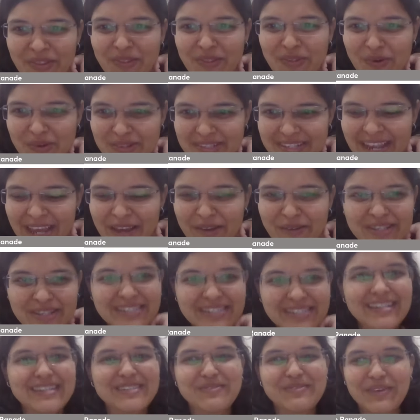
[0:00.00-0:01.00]
those languages
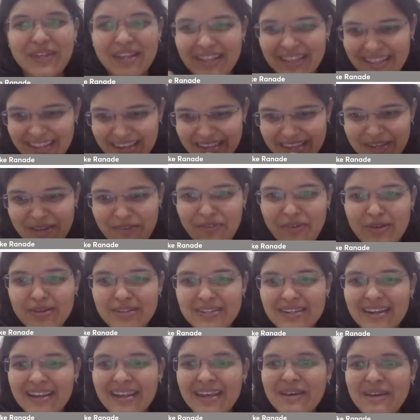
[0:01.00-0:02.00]
as well in the near
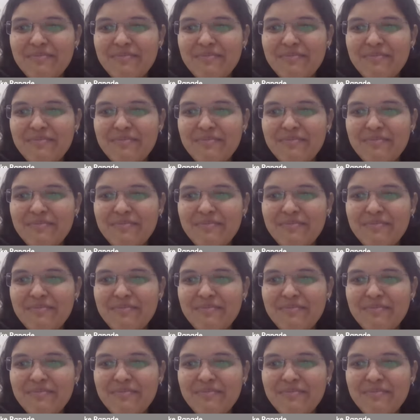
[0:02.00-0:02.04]
future.